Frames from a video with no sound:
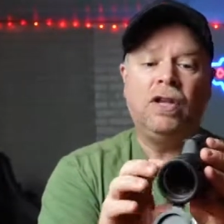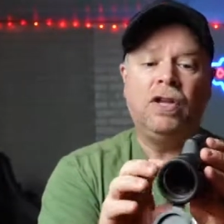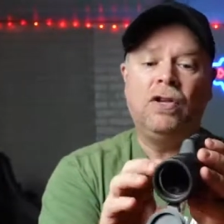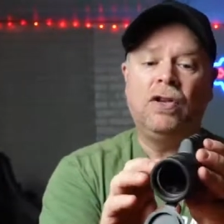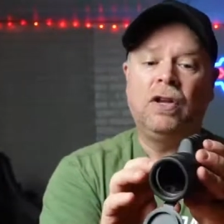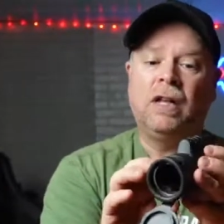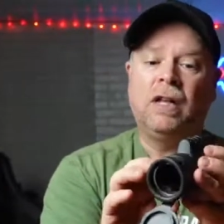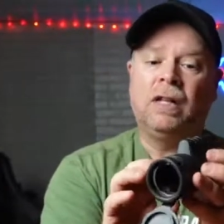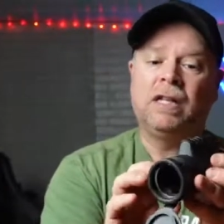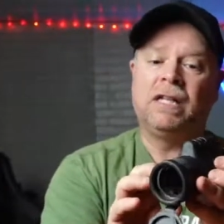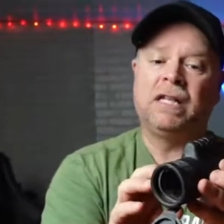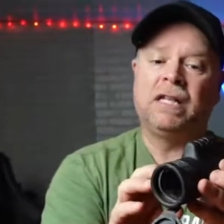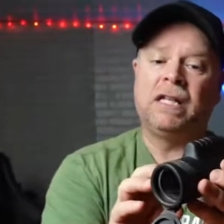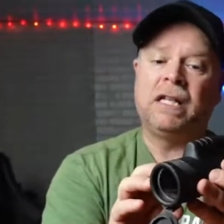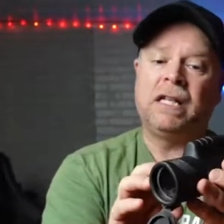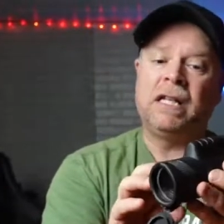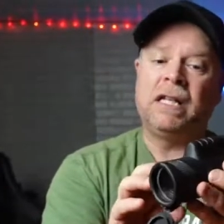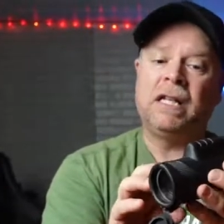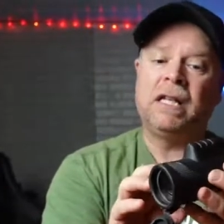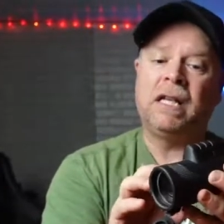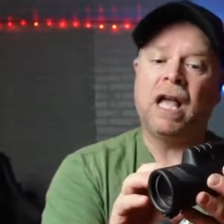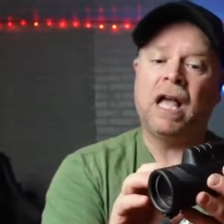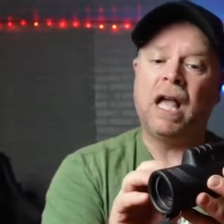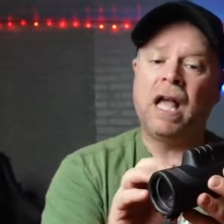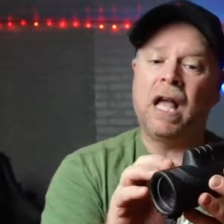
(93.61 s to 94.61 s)
you can
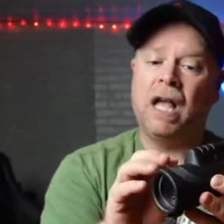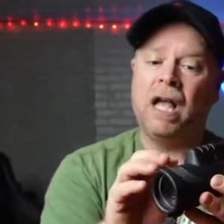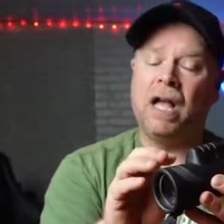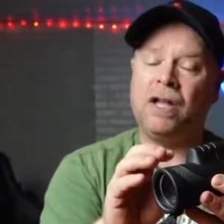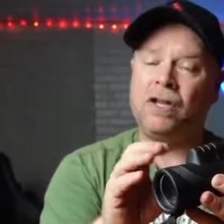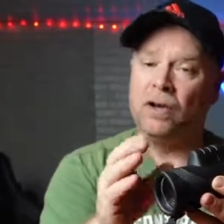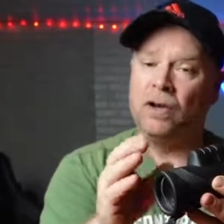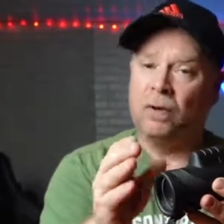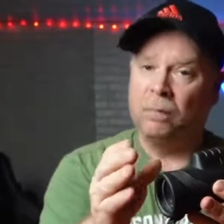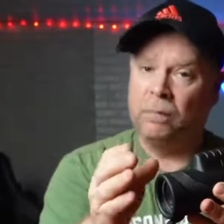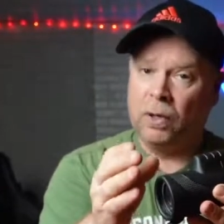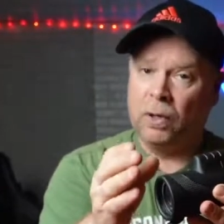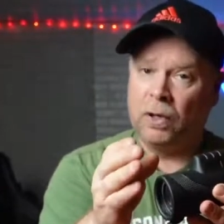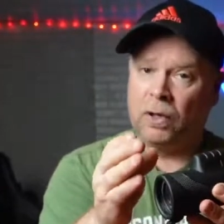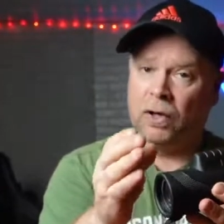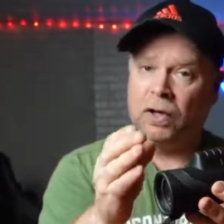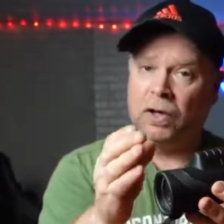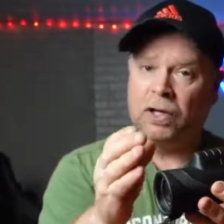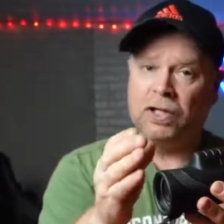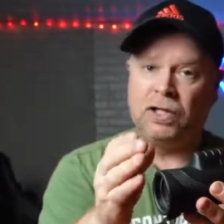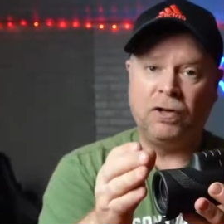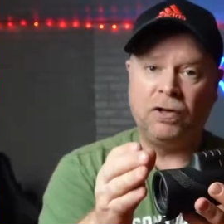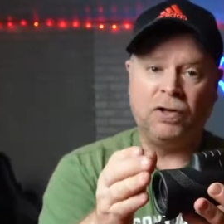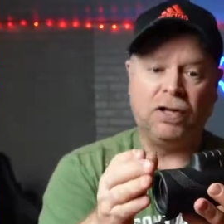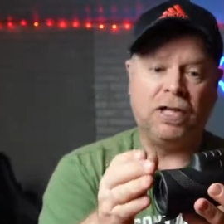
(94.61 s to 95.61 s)
see uh, your
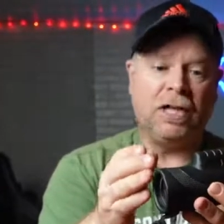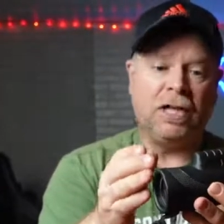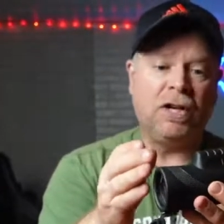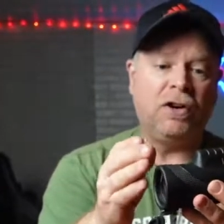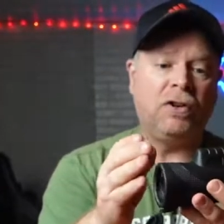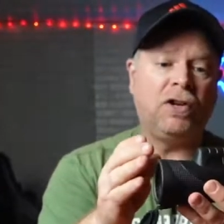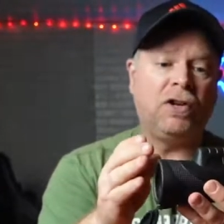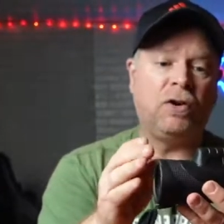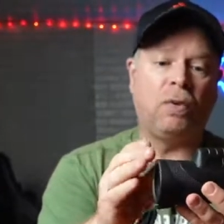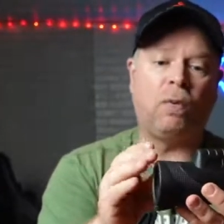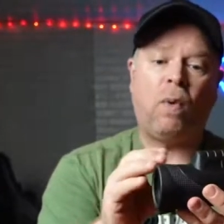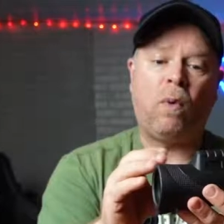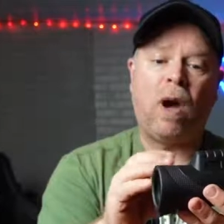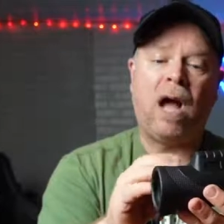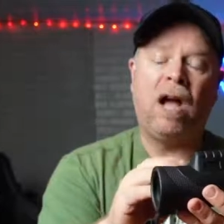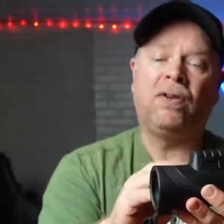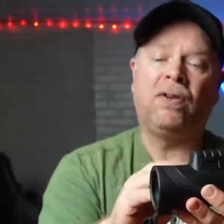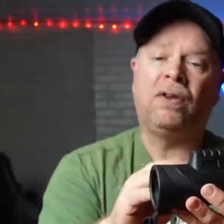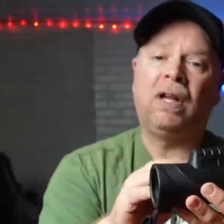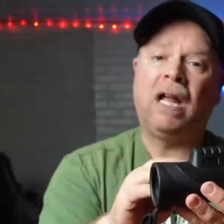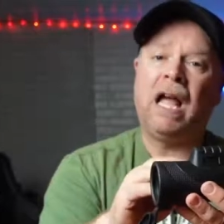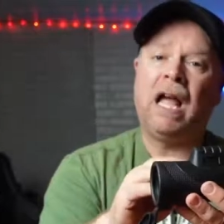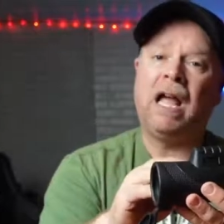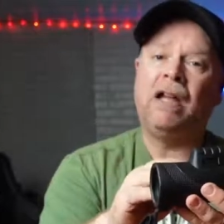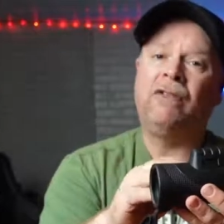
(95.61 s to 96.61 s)
birds, your deer, your
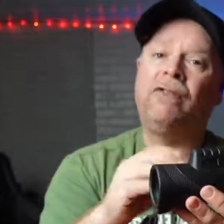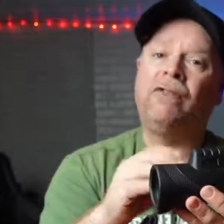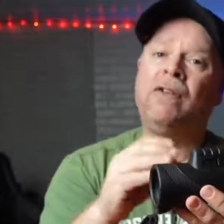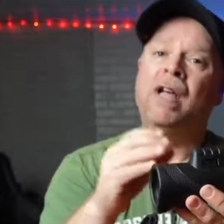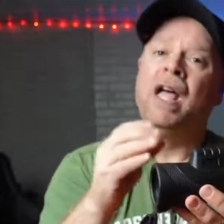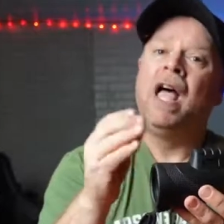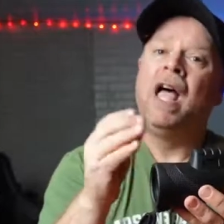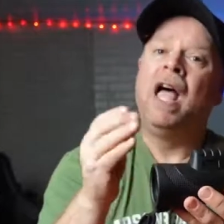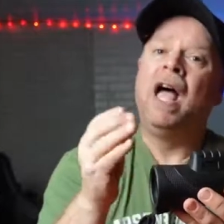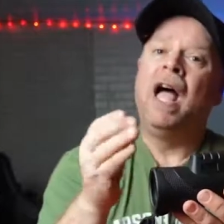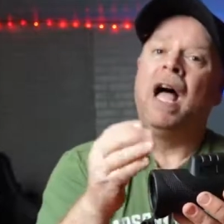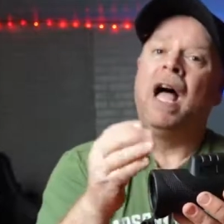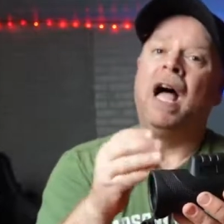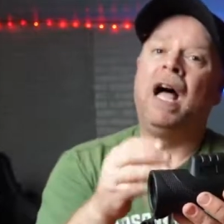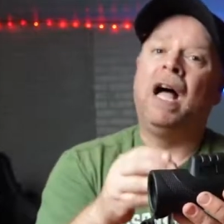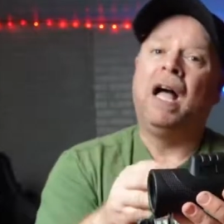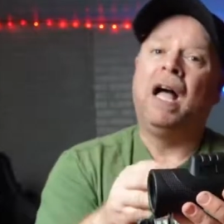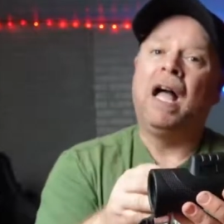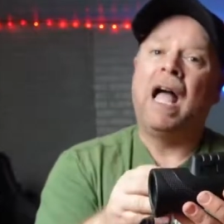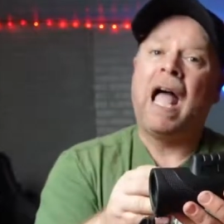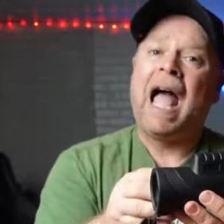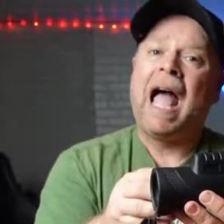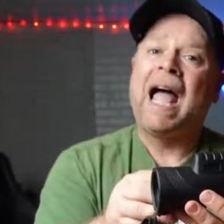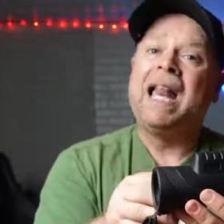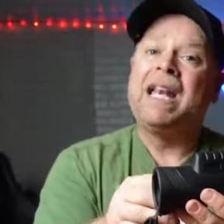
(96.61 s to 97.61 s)
wildlife
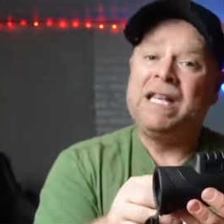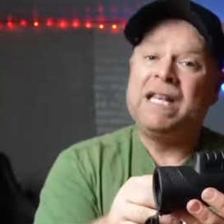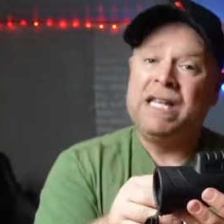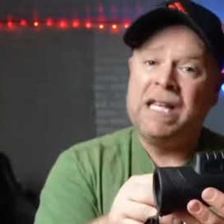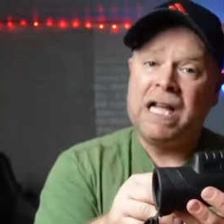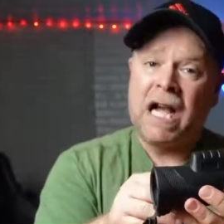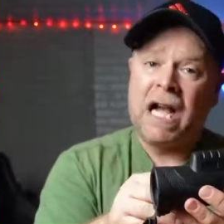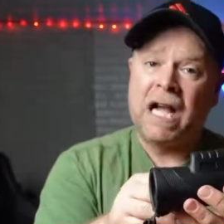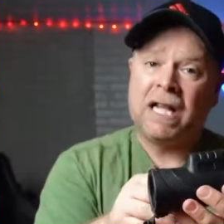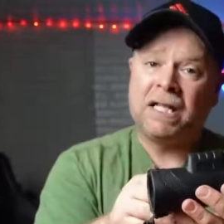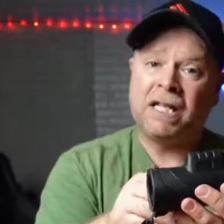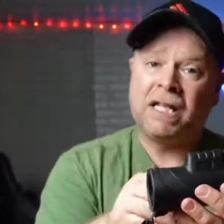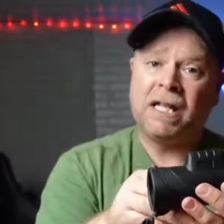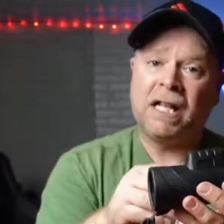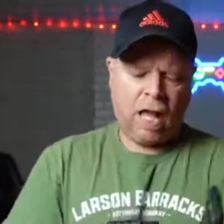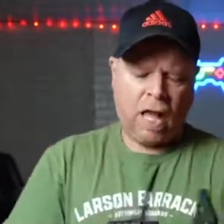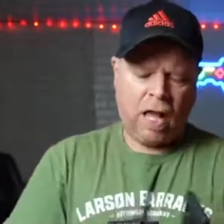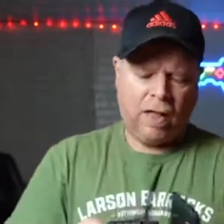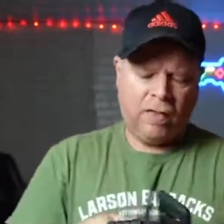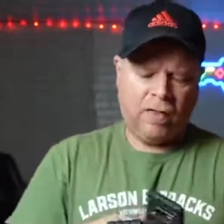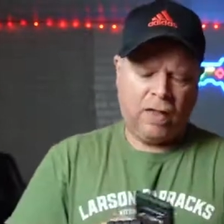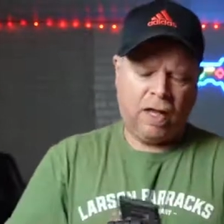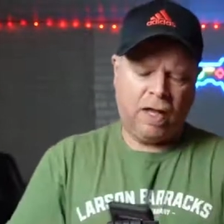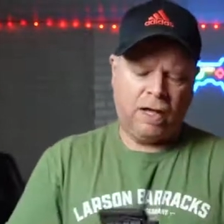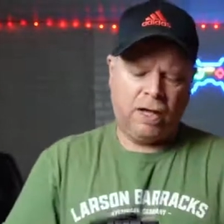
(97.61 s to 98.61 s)
uh, at dusk.
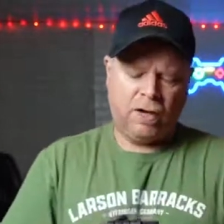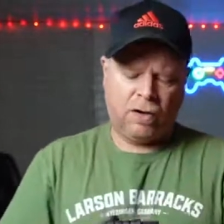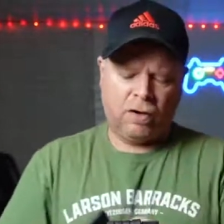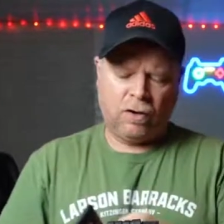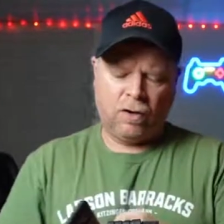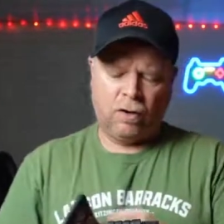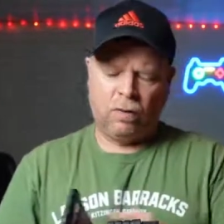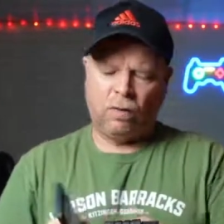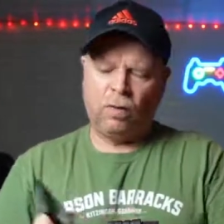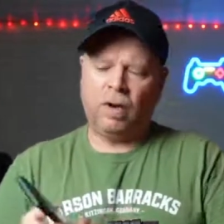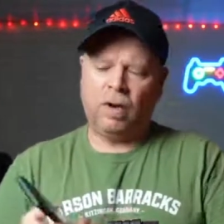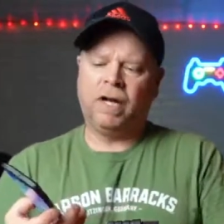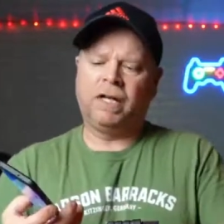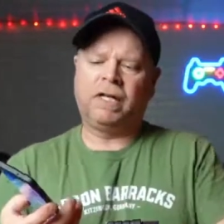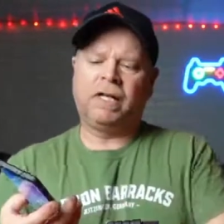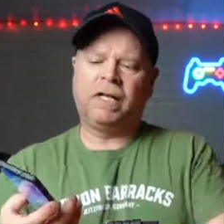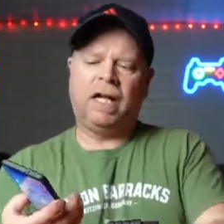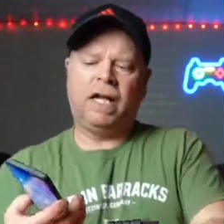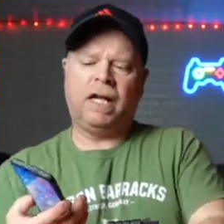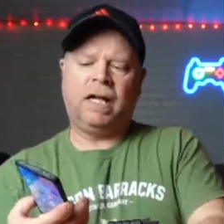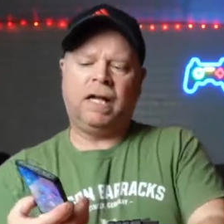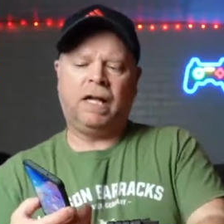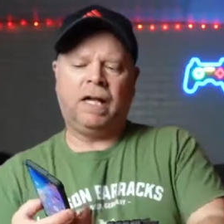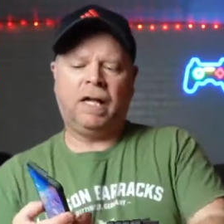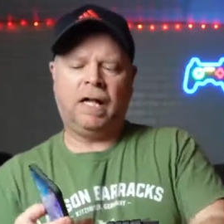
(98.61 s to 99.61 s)
And then you're going to want to
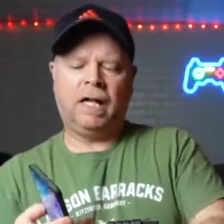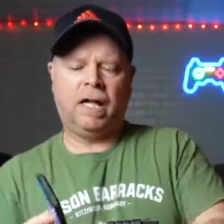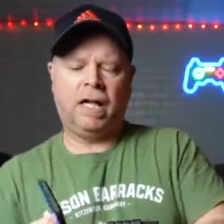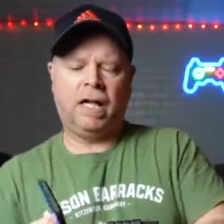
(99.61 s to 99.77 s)
take